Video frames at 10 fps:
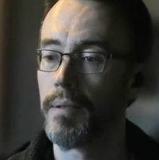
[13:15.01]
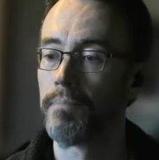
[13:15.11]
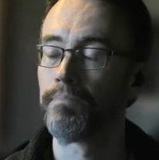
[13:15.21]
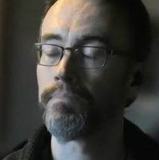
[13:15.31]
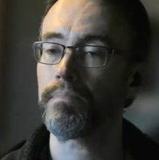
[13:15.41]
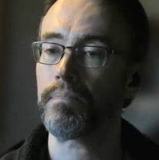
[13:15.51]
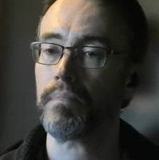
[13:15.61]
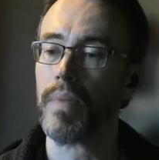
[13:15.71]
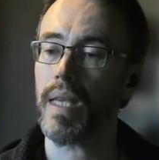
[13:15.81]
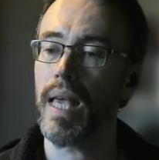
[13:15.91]
So we have
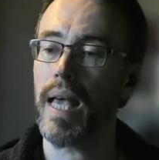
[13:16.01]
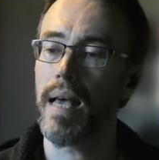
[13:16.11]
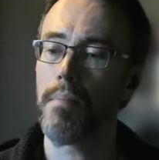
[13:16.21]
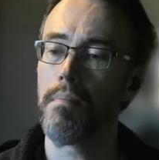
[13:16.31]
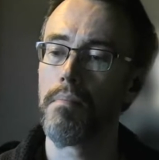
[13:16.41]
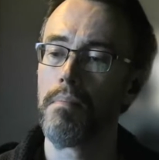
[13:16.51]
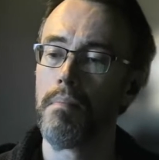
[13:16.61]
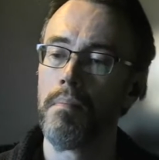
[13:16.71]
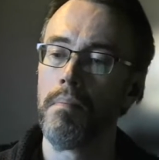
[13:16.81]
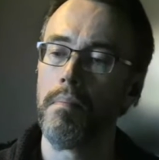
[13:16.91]
30 therapists at the
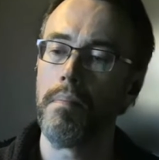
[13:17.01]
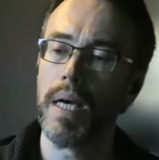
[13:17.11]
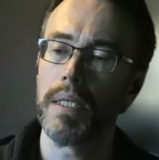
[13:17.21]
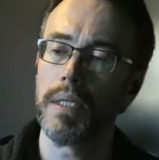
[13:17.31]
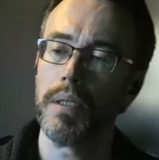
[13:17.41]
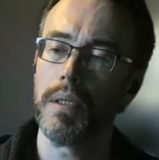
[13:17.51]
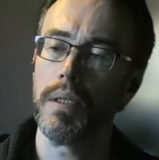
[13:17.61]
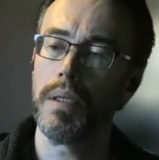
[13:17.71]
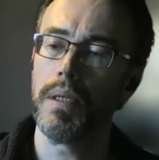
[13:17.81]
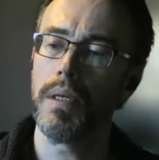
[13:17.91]
moment delivering across
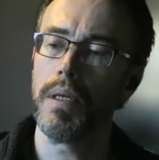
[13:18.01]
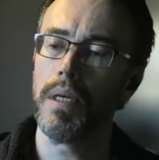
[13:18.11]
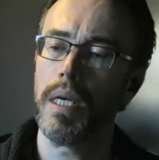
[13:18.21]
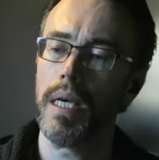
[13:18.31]
our trials.